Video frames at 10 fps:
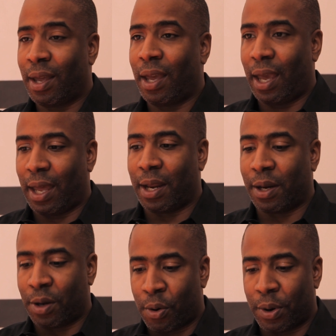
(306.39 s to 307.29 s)

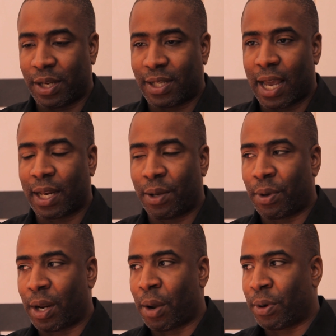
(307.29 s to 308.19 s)
and knowing exactly
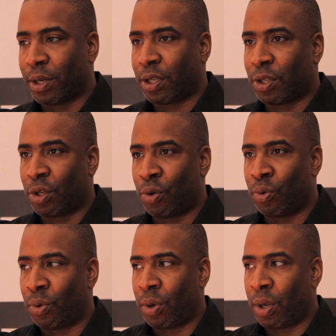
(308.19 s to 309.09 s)
what I wanted to
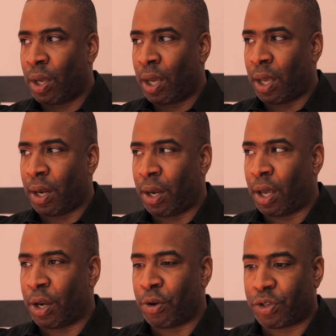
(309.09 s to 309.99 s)
do and
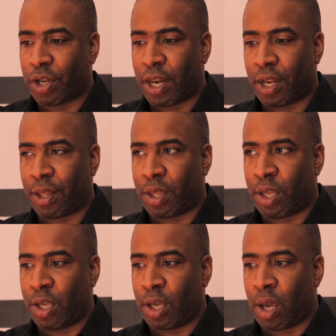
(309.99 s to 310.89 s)
understanding
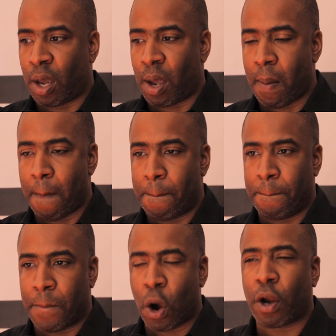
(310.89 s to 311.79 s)
the
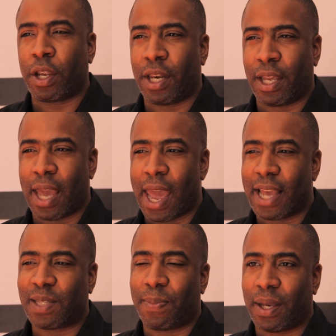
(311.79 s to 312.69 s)
marketing
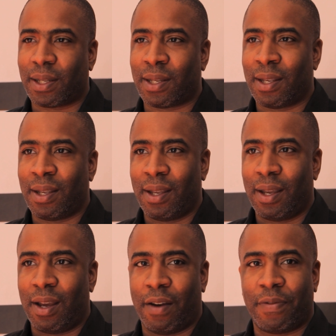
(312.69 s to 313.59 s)
aspect
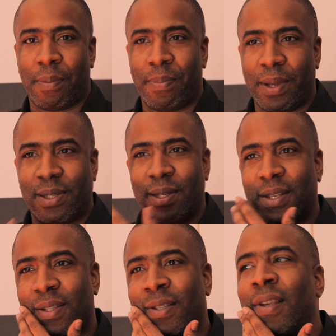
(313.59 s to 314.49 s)
of the business.